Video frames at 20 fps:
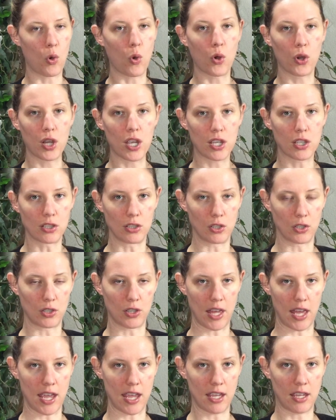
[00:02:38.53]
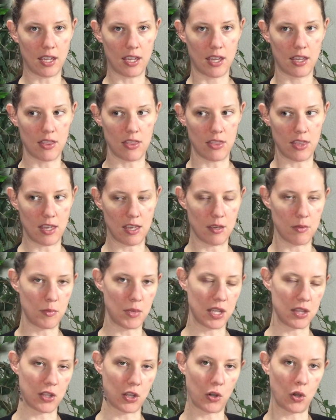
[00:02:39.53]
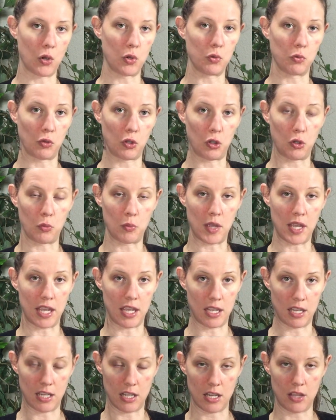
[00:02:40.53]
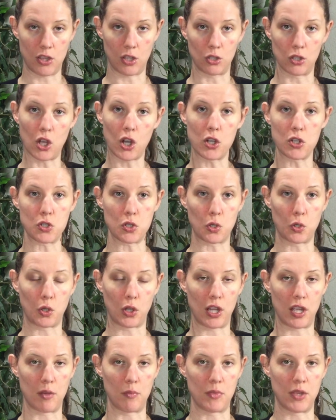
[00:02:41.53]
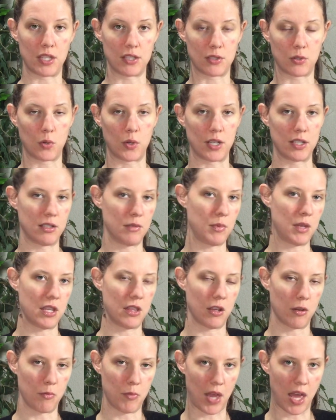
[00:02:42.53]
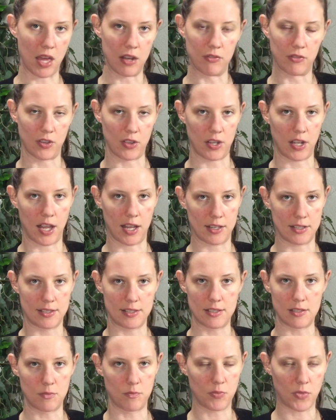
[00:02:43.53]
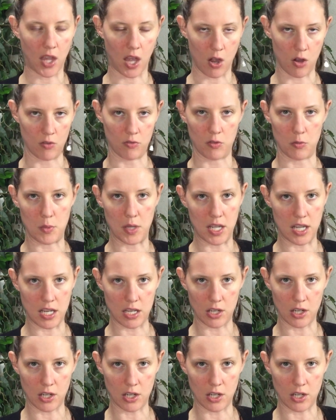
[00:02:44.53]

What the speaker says: Or it could look like them in their own room in the larger crib that's going to be their bed for the next however many